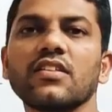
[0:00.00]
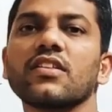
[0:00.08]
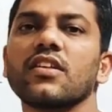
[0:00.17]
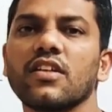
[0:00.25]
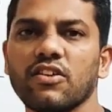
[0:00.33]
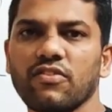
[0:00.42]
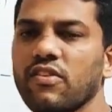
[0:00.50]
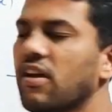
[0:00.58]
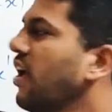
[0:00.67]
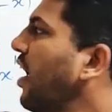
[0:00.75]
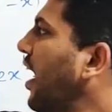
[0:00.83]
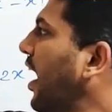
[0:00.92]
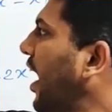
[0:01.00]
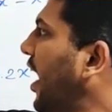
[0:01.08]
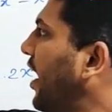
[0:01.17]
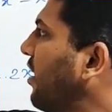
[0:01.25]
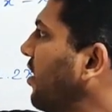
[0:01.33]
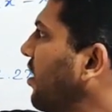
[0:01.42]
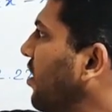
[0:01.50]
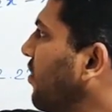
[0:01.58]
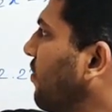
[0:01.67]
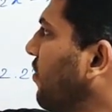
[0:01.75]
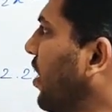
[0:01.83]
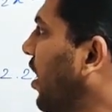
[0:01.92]
curve, and
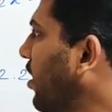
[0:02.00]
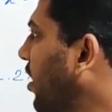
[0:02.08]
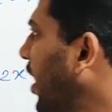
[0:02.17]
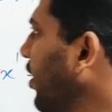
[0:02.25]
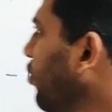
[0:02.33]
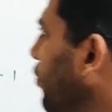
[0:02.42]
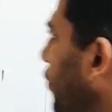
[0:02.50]
we are trying to